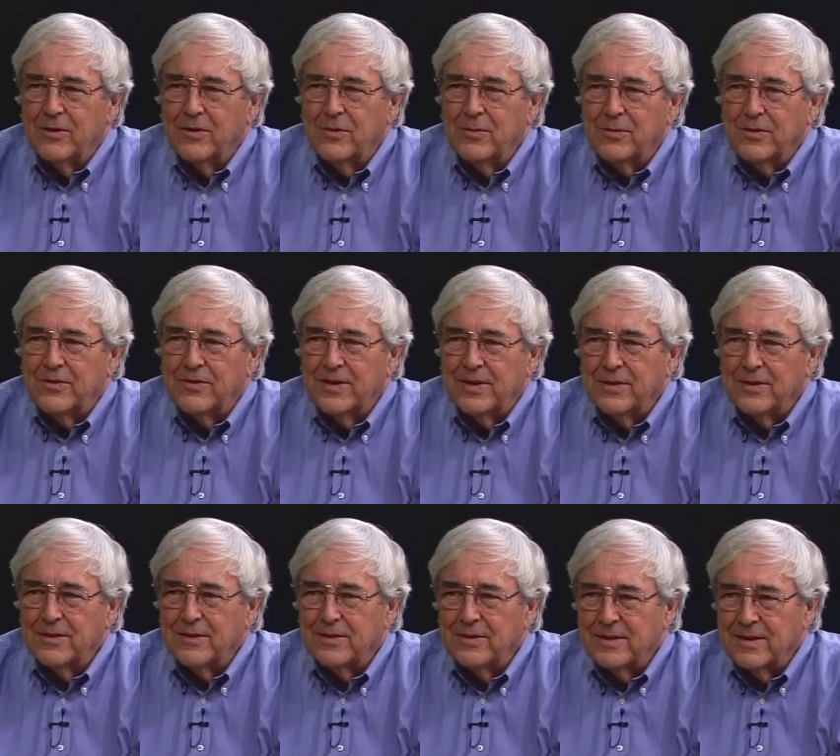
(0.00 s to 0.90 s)
who was
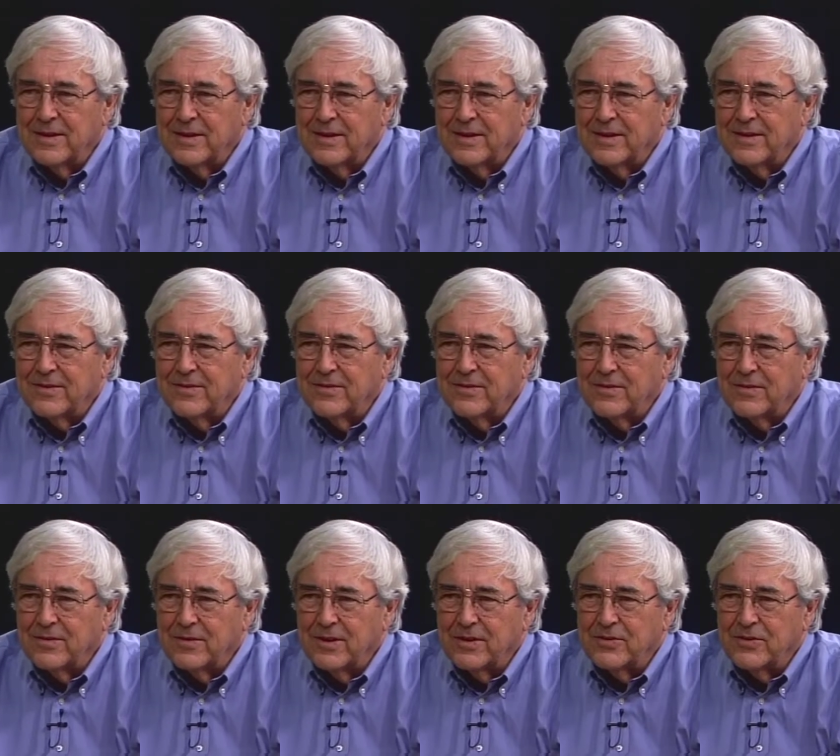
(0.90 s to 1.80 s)
killed in this
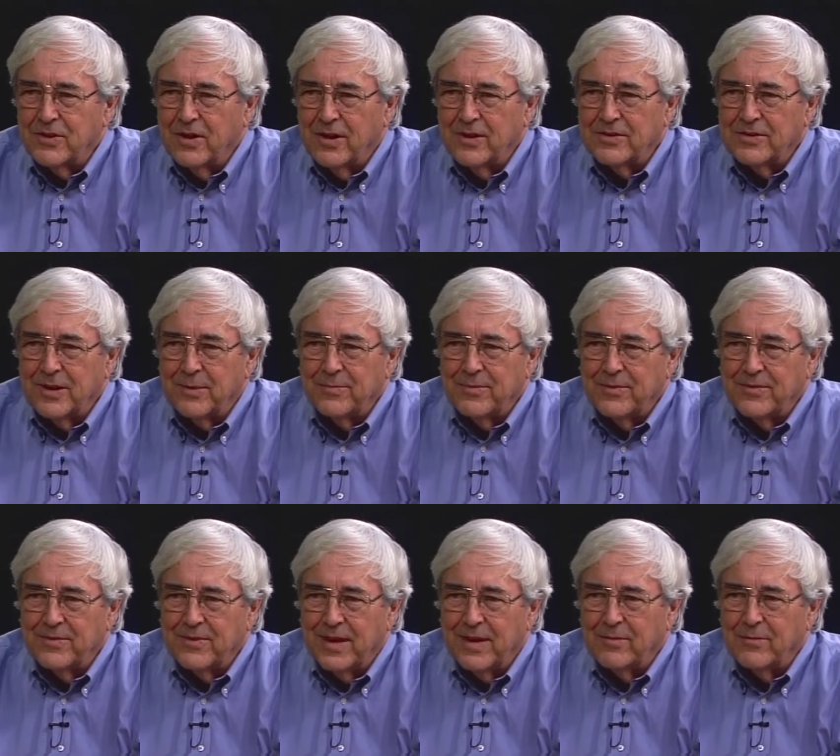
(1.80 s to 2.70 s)
charge up of
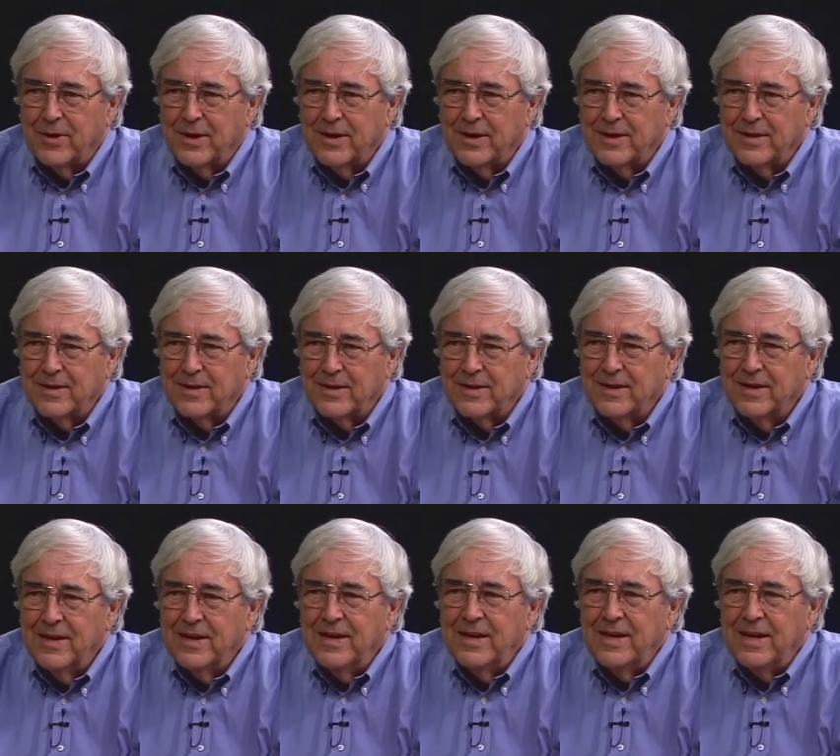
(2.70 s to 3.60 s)
San Juan Hill.
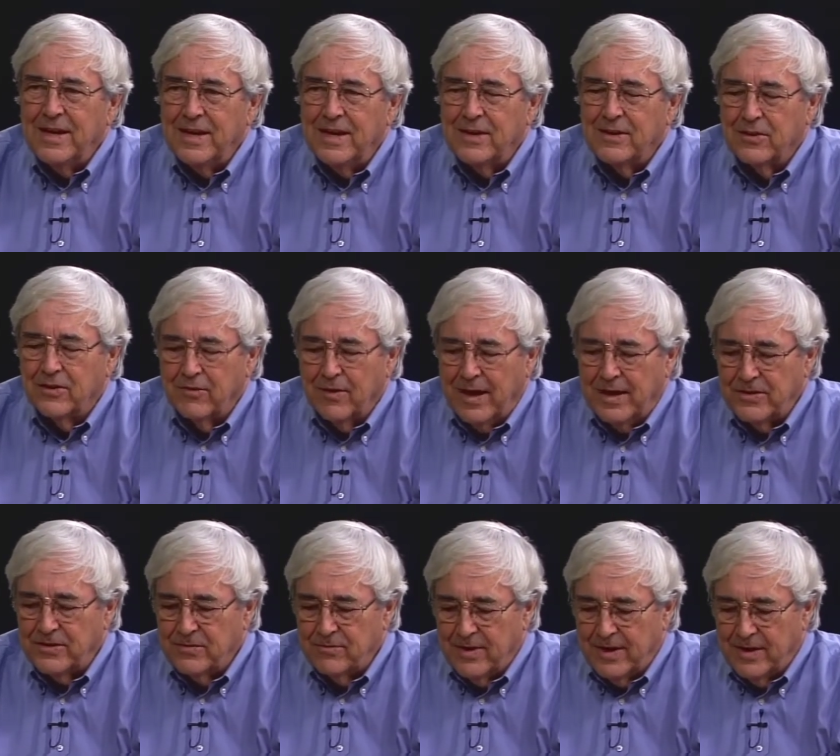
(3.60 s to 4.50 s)
That's what it was. He had
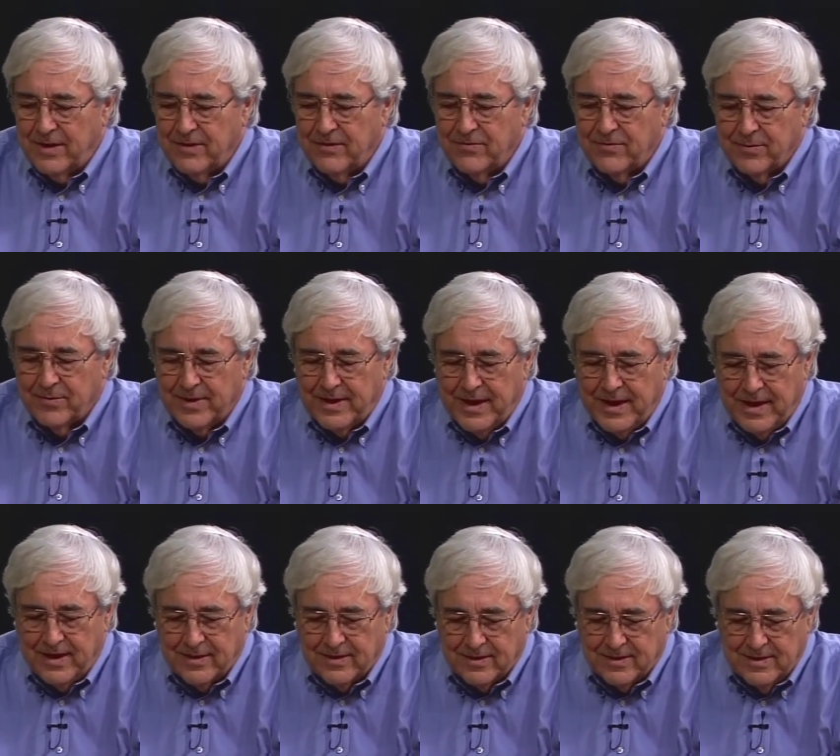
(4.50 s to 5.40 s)
graduated from
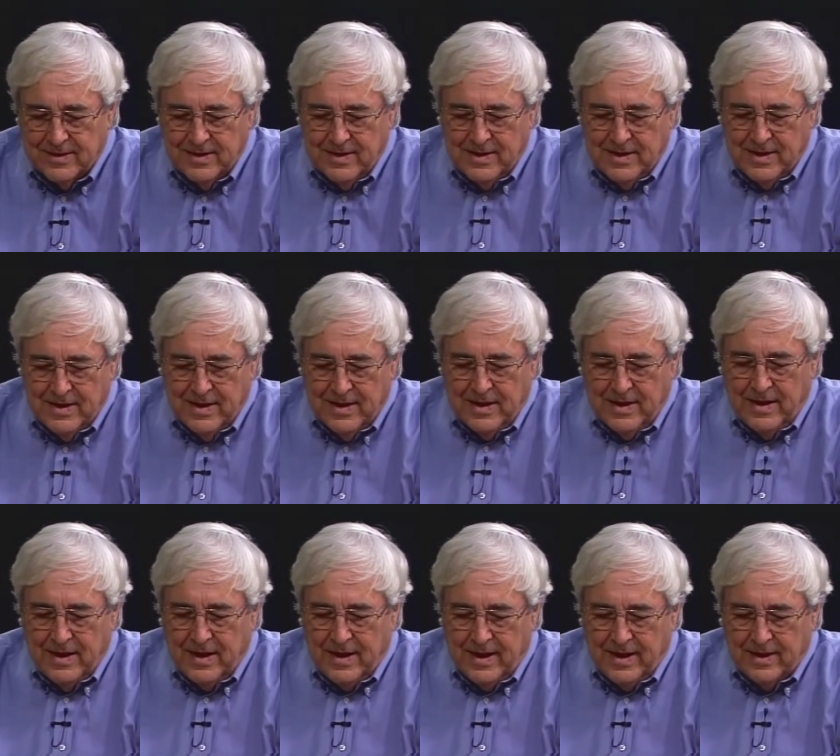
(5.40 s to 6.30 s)
Yale
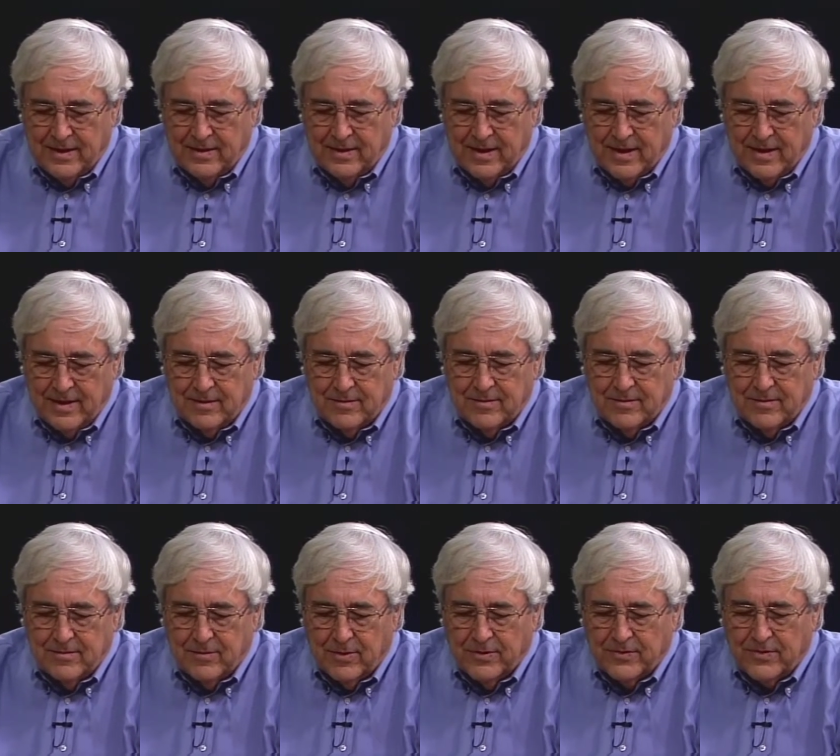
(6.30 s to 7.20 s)
and uh,
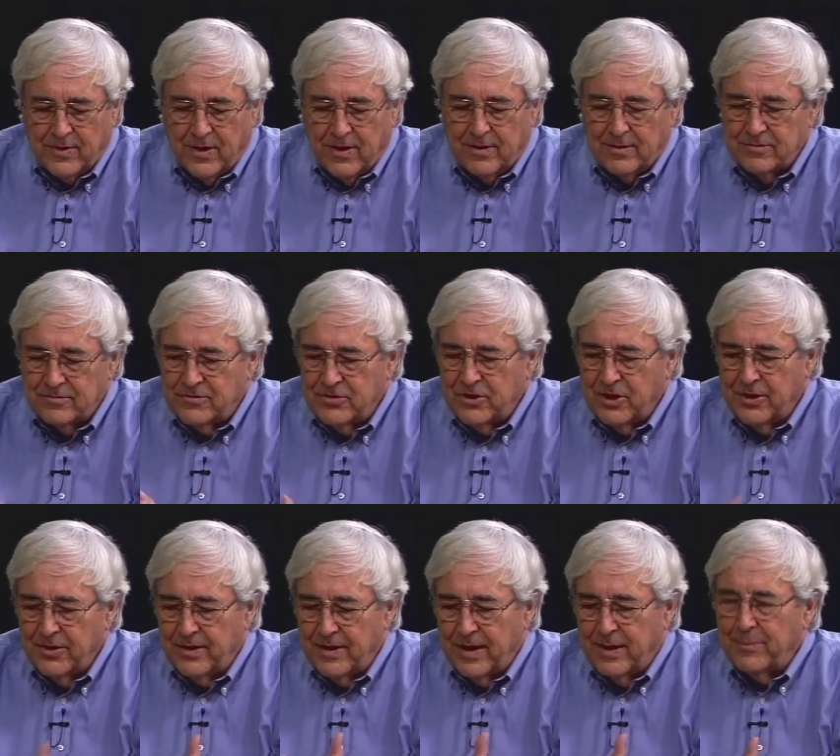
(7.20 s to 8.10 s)
was all
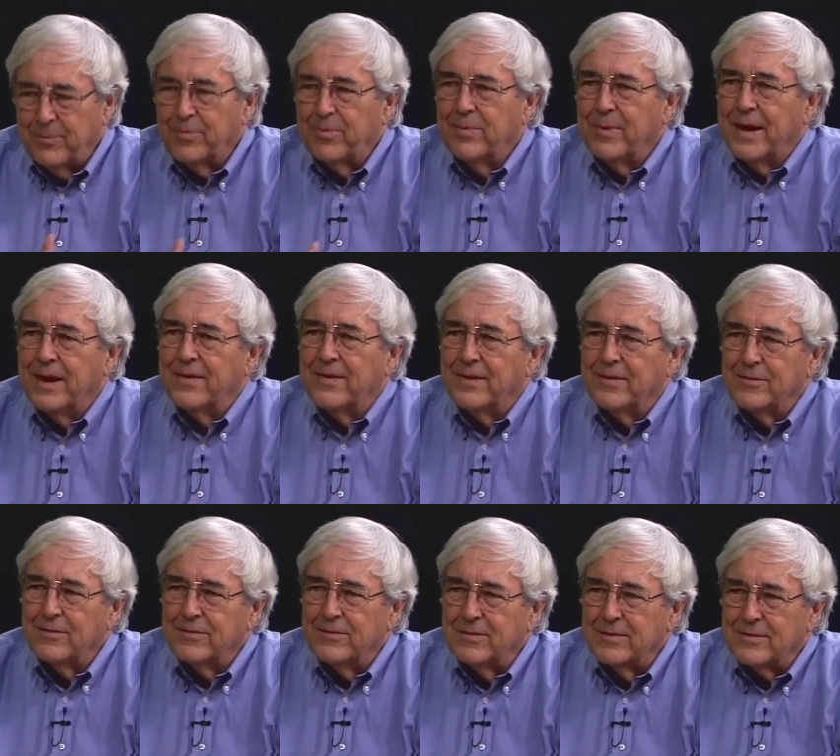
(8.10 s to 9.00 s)
churned up by the,
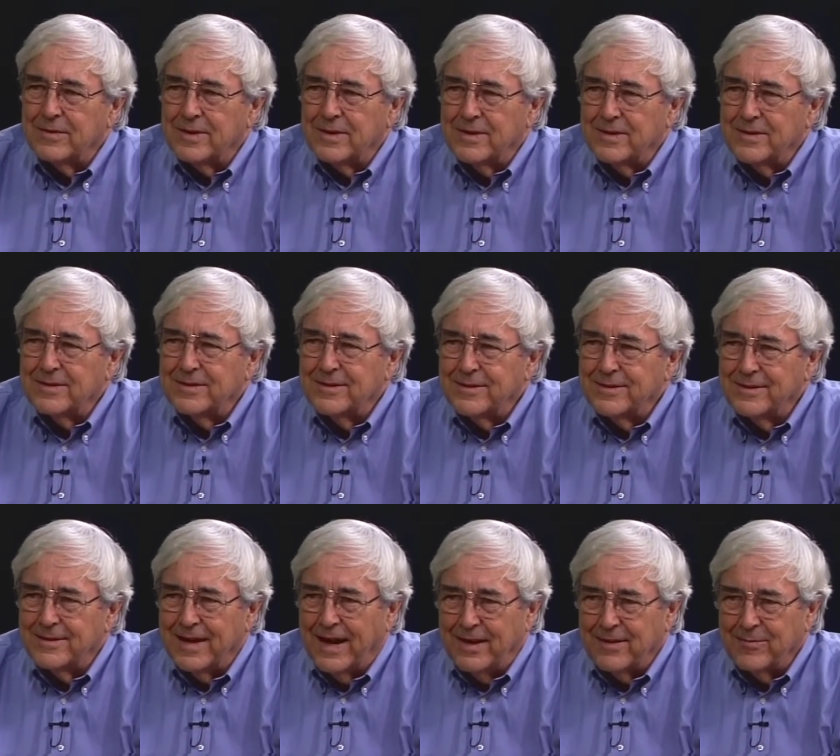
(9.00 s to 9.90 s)
the
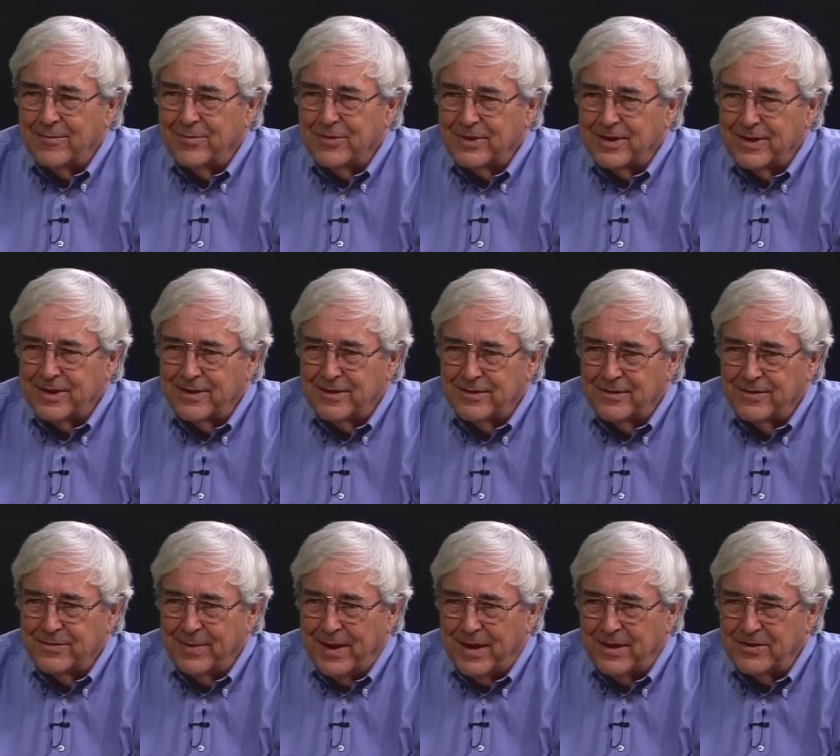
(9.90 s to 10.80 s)
that particular
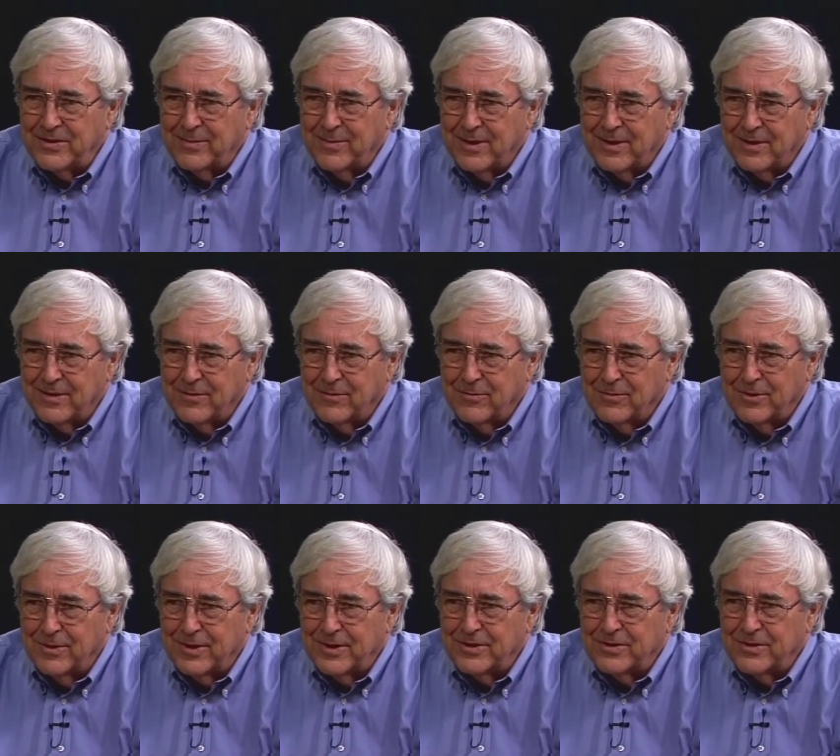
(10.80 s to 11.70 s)
Spanish-American
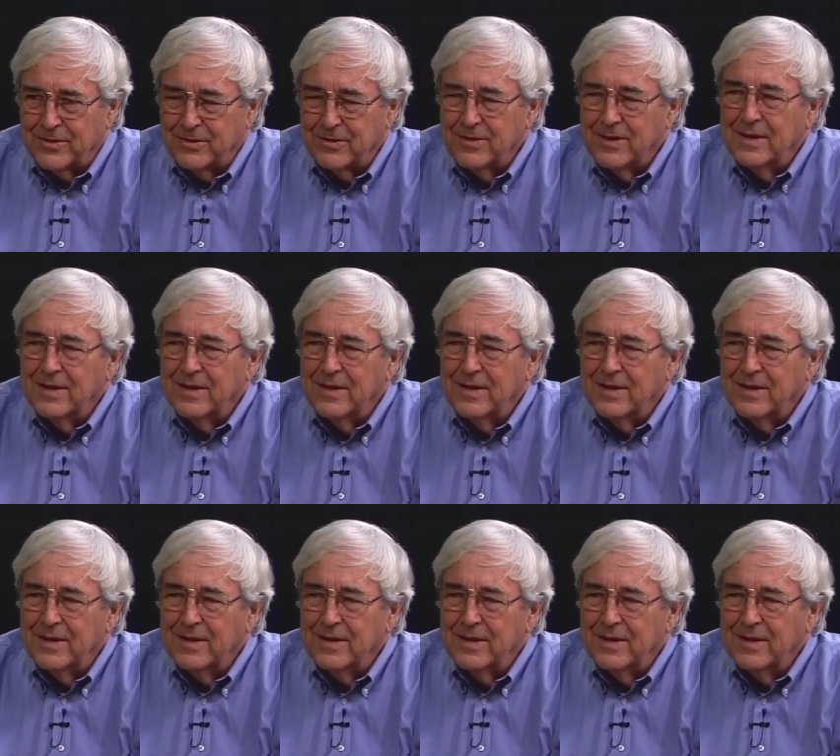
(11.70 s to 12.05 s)
War issue,